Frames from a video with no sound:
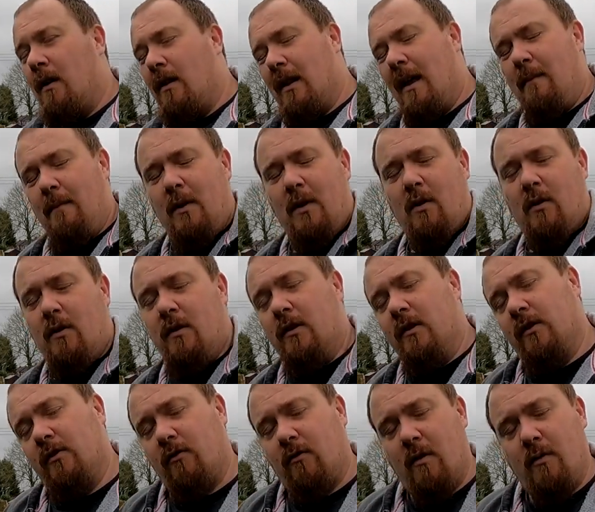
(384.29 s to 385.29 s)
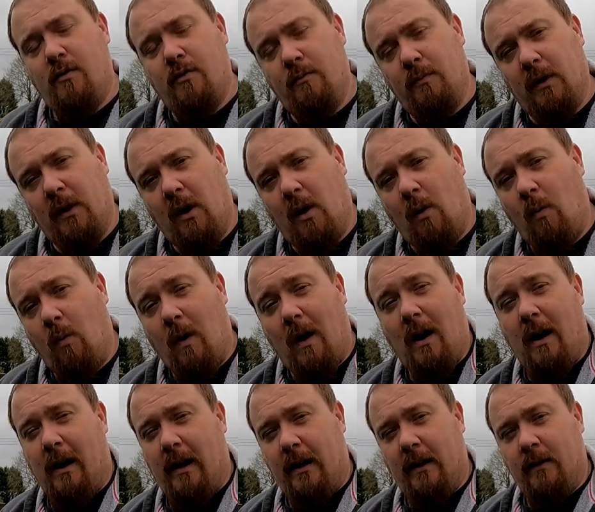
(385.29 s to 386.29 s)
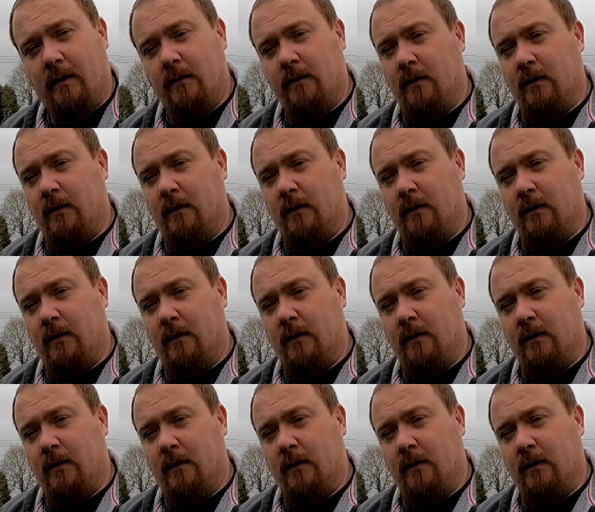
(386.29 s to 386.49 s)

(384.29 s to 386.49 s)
let me know in the description below why.